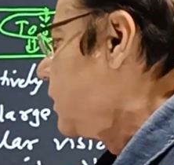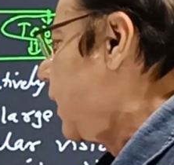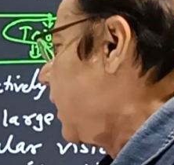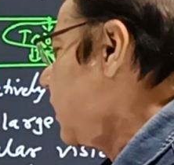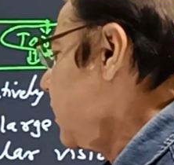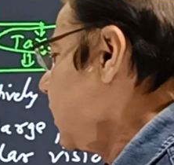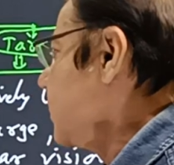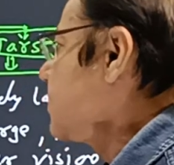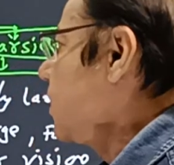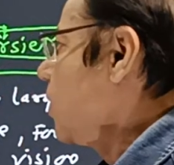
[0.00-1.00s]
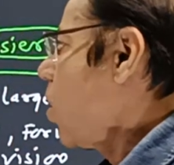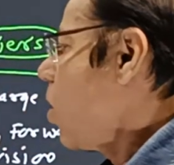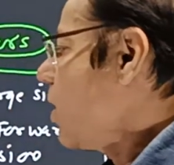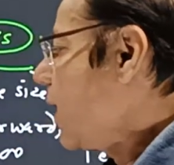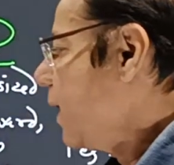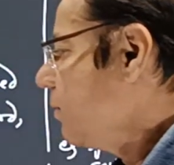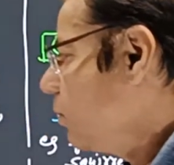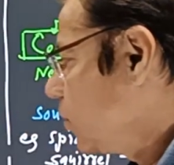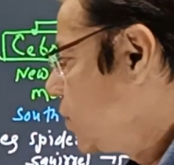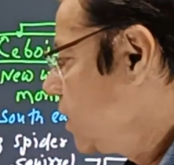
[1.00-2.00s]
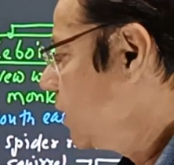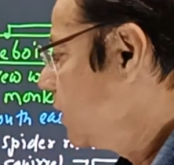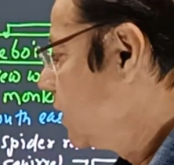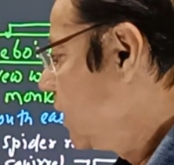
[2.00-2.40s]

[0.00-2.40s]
Tail is long and bushy.